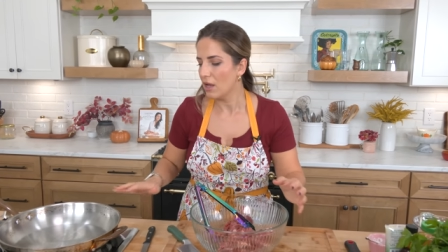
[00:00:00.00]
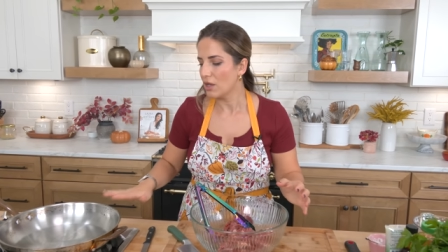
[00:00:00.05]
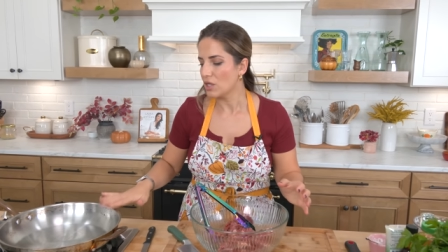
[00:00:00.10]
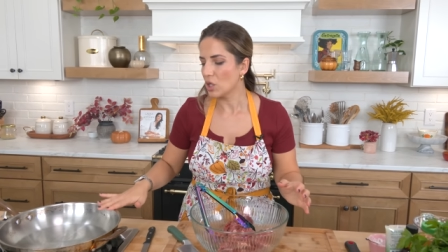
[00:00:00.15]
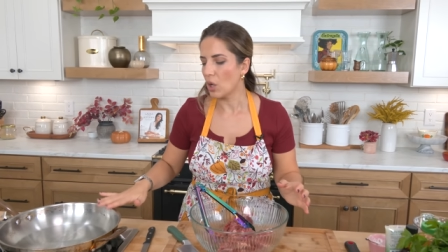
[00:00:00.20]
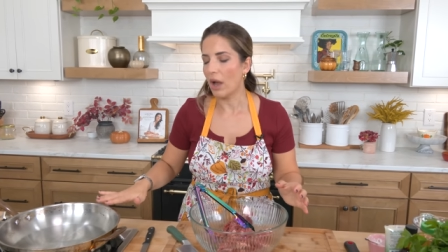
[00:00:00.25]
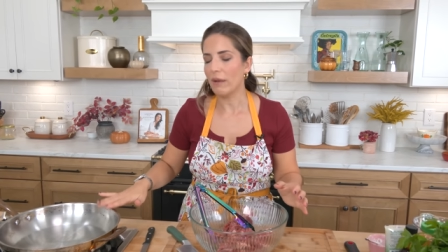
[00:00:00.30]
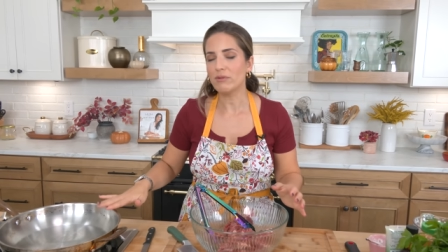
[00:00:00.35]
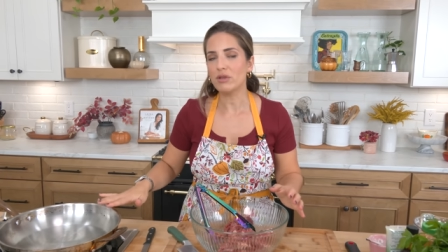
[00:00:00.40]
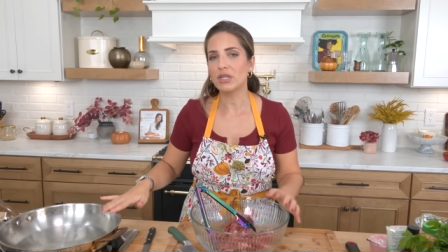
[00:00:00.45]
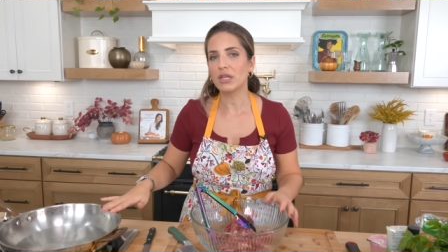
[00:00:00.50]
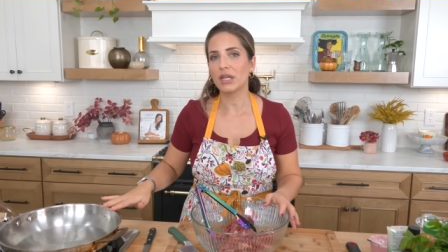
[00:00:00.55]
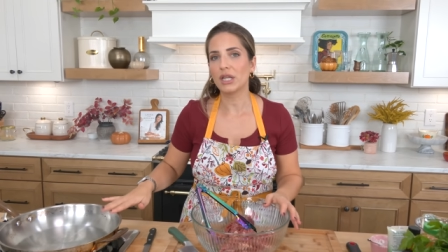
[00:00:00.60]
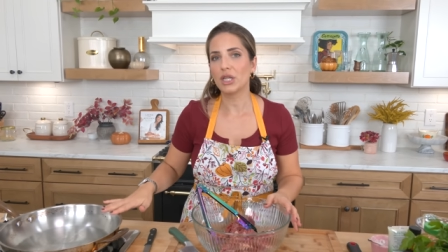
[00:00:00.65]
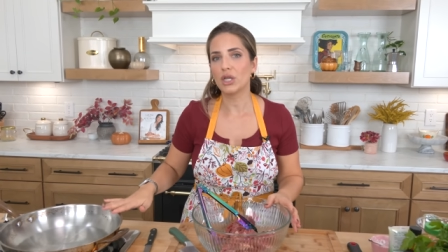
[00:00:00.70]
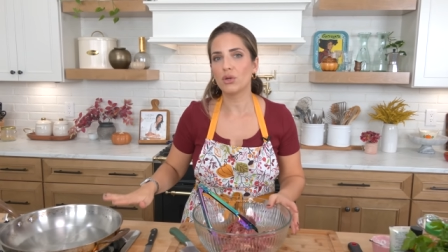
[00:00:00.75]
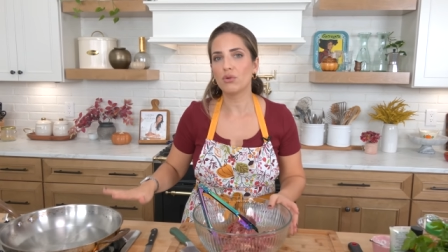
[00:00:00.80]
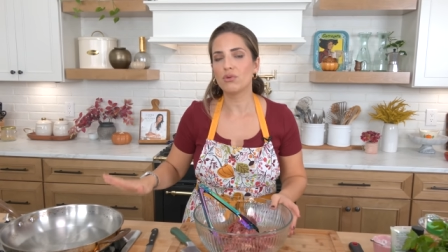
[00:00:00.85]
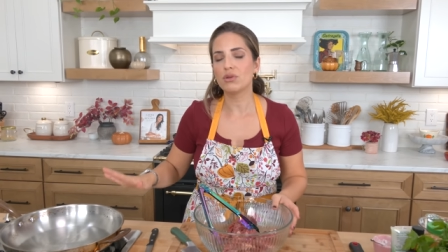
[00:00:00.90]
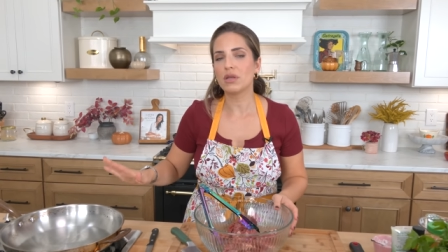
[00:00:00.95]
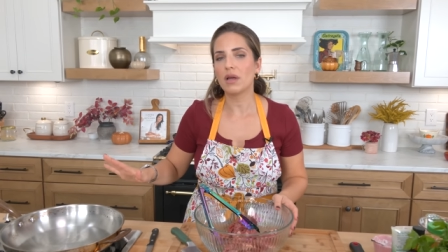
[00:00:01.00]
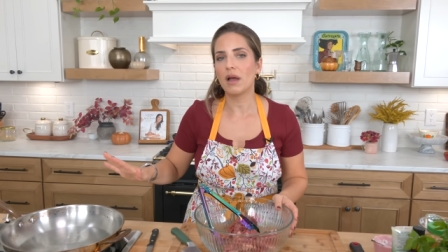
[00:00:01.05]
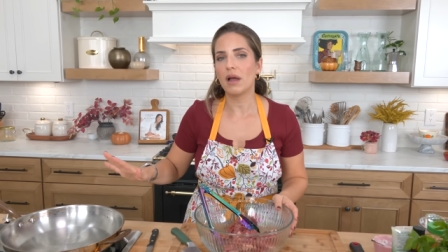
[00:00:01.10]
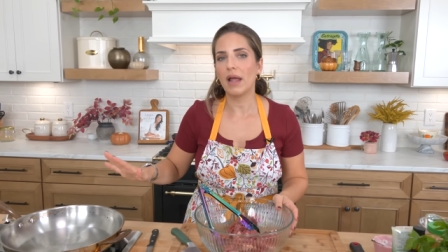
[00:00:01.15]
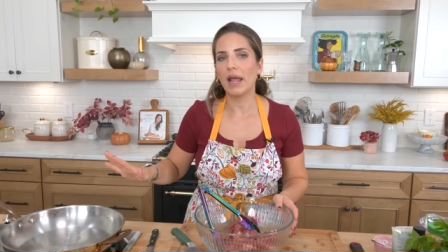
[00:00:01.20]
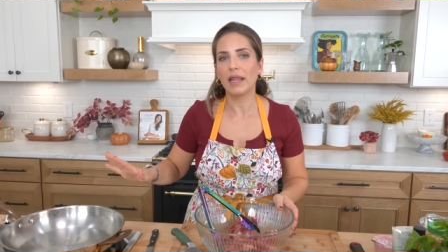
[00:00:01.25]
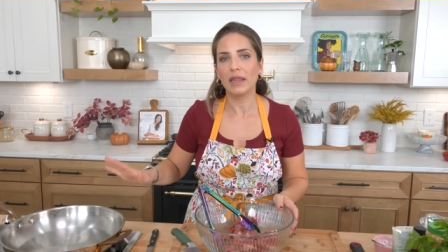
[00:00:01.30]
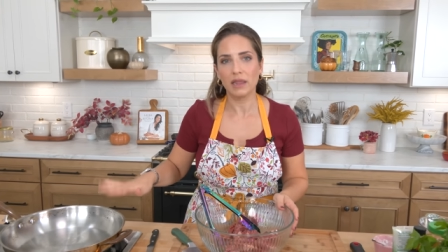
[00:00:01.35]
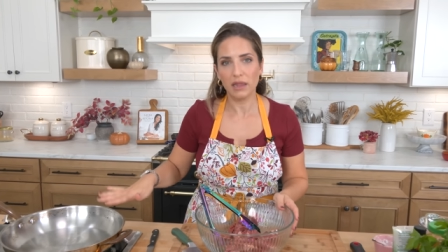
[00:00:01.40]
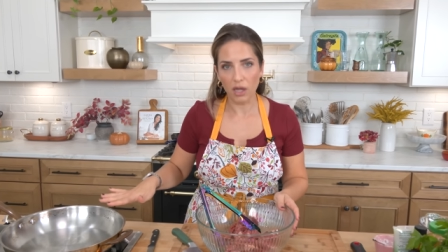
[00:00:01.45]
So I'm just gonna use
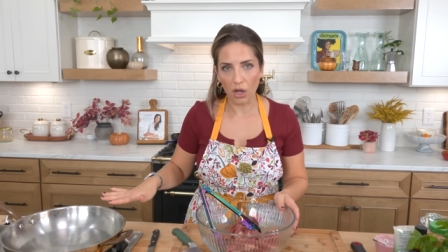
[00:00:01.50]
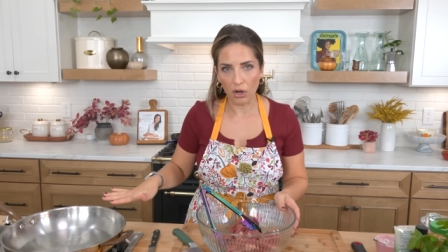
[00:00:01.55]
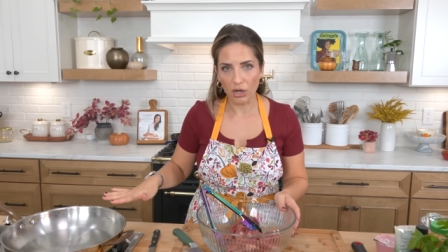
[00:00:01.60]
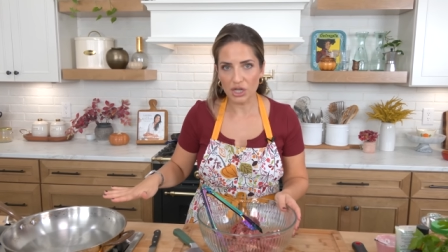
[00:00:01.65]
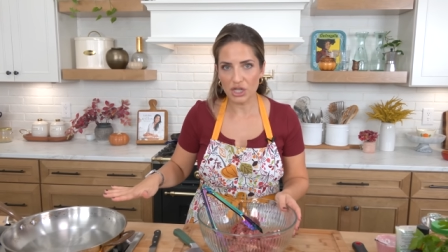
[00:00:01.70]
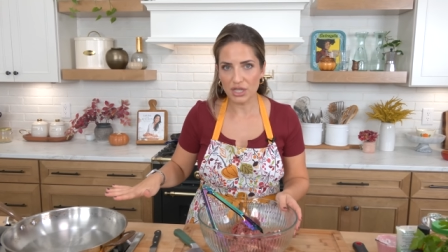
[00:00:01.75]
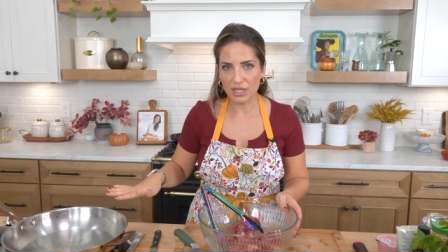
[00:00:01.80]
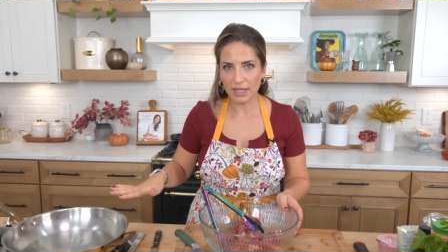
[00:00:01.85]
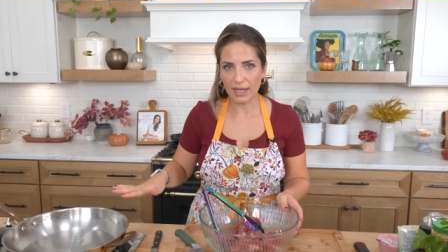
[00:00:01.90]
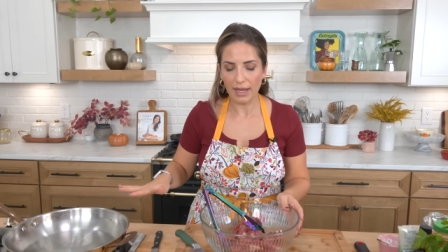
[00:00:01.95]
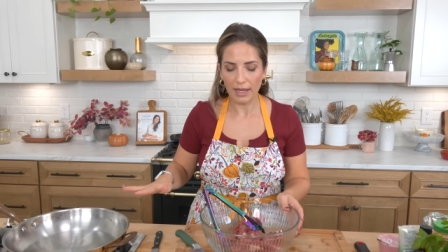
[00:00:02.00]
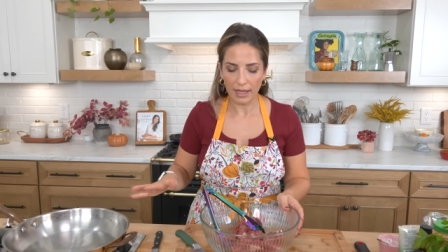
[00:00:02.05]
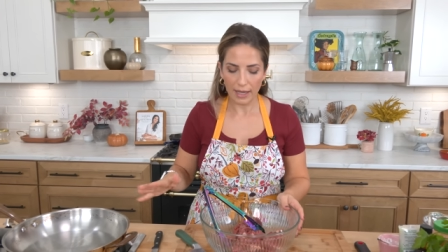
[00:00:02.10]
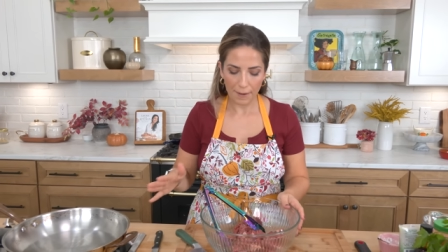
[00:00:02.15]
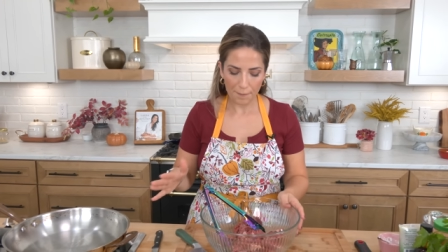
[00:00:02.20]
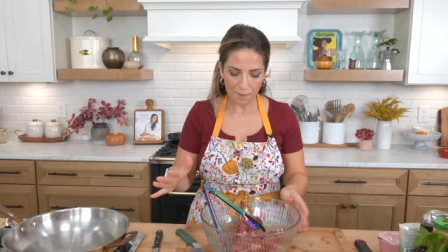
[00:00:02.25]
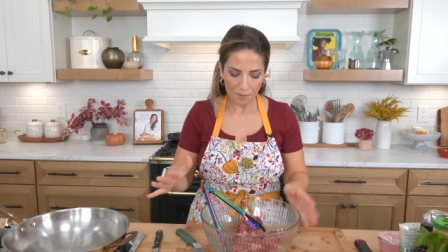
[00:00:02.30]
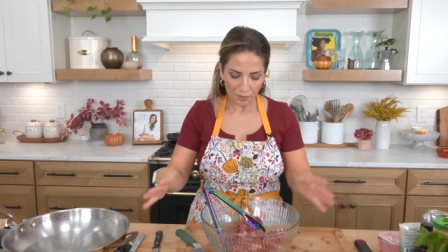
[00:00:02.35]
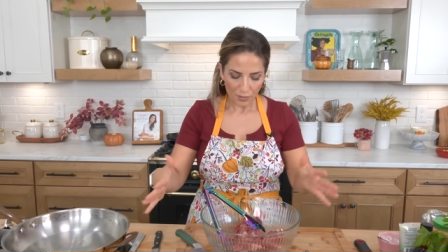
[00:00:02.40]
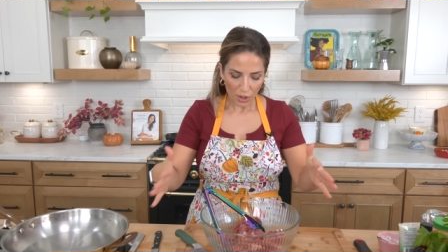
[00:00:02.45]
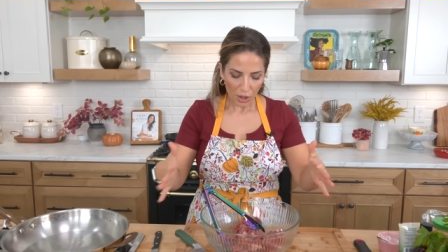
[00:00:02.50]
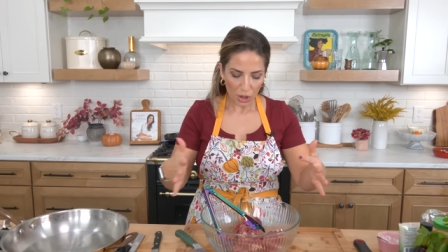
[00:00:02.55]
a large skillet.